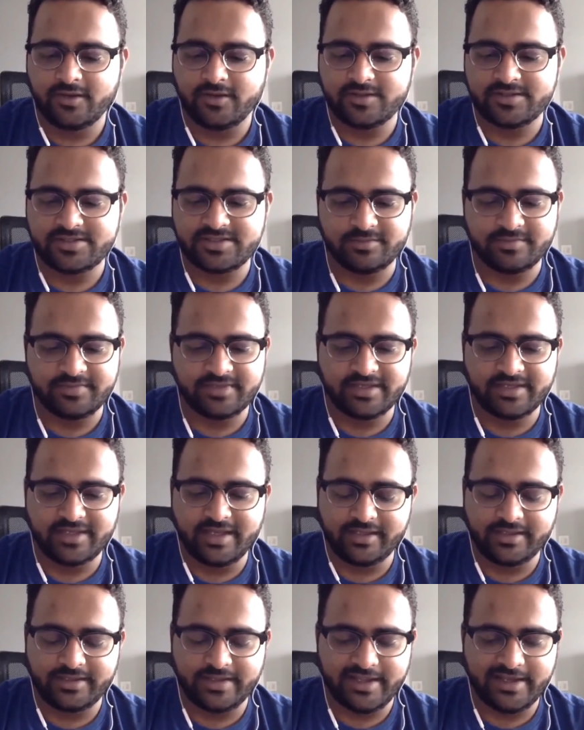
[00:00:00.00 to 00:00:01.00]
or something
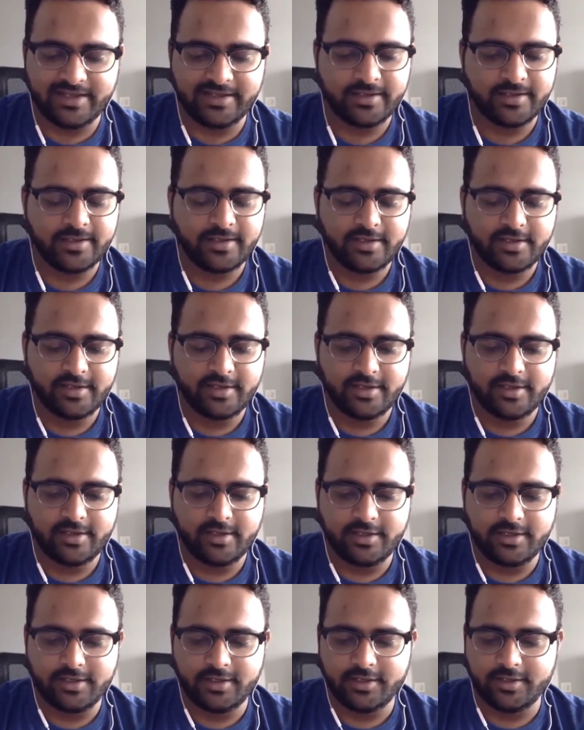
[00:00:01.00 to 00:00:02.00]
like that?
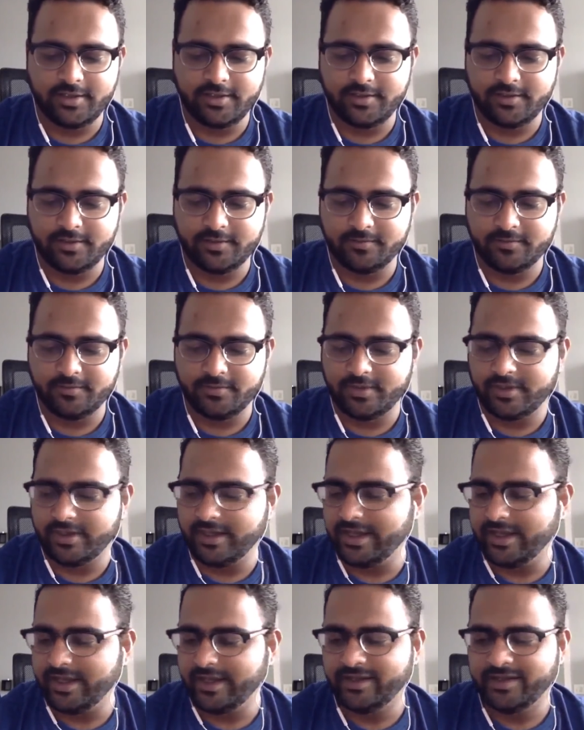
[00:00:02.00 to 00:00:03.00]

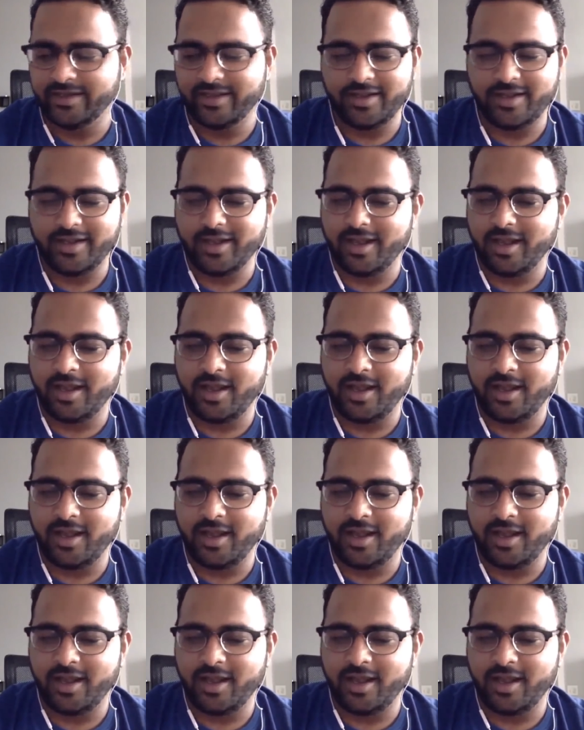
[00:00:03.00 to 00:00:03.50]
And